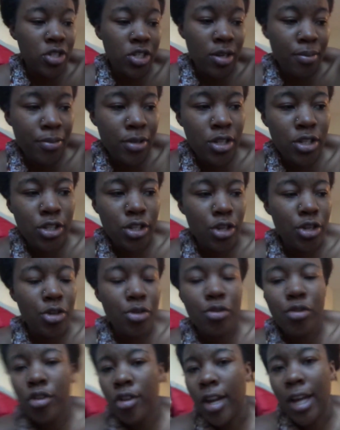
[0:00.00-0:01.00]
something so
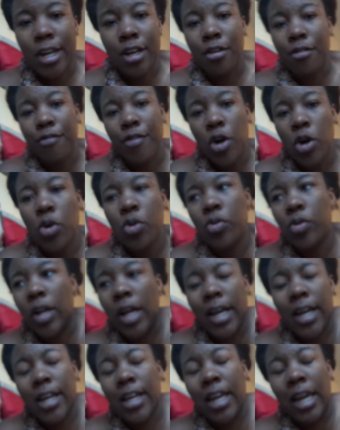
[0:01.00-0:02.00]
you know like your phone
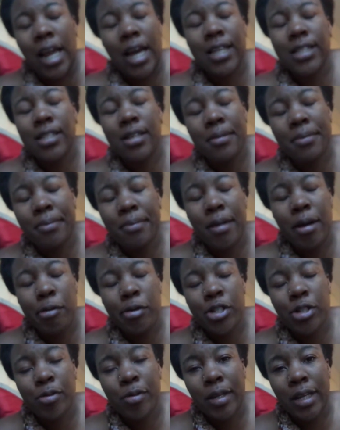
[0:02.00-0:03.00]
like it lights up i
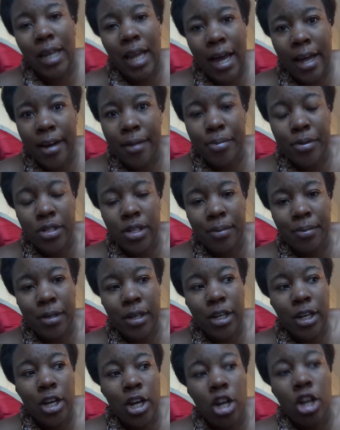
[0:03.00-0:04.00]
wish it would light up or something
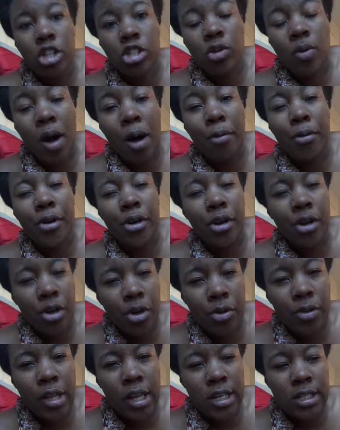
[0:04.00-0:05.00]
so i would
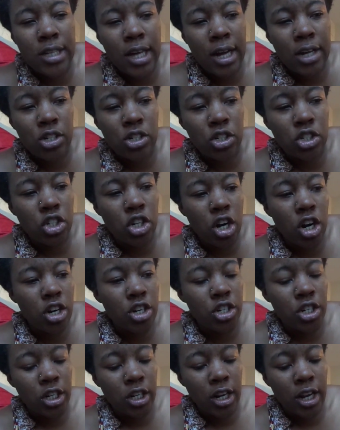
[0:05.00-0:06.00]
know that it's actually
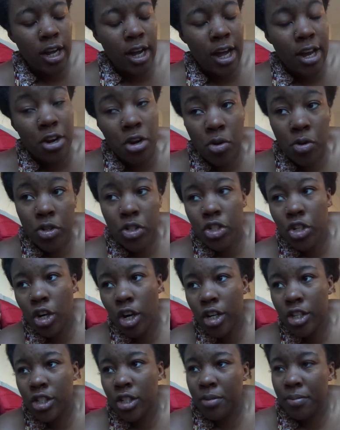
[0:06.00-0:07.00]
charging like i know it's
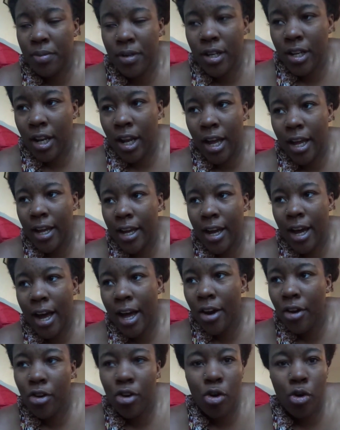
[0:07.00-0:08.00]
charging but like
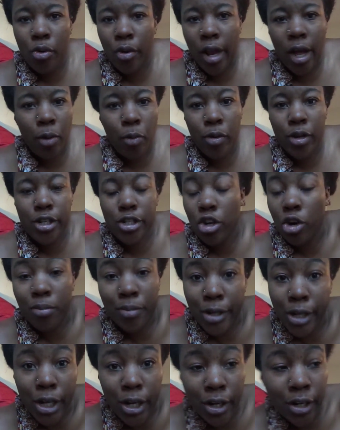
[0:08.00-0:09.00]
i don't know like when it's gonna
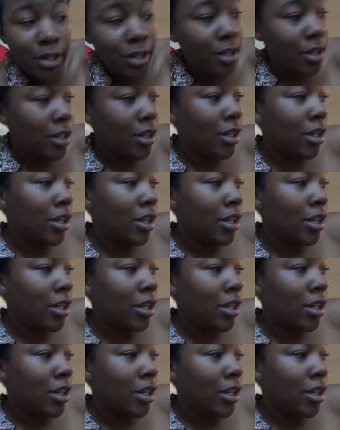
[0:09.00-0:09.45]
be done